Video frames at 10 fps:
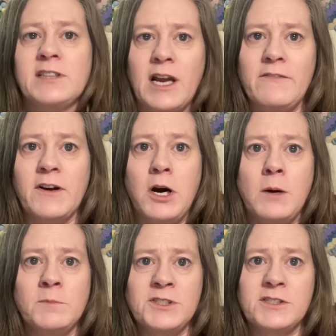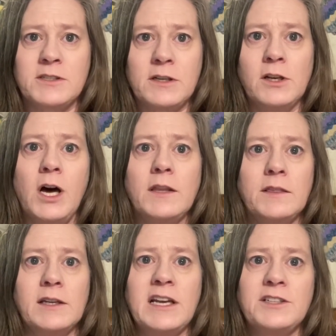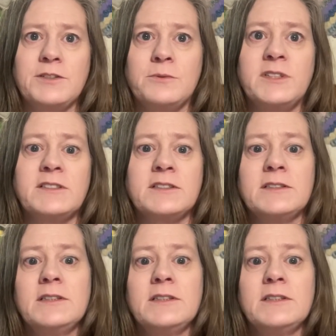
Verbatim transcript: and I've accomplished a lot in the last two weeks.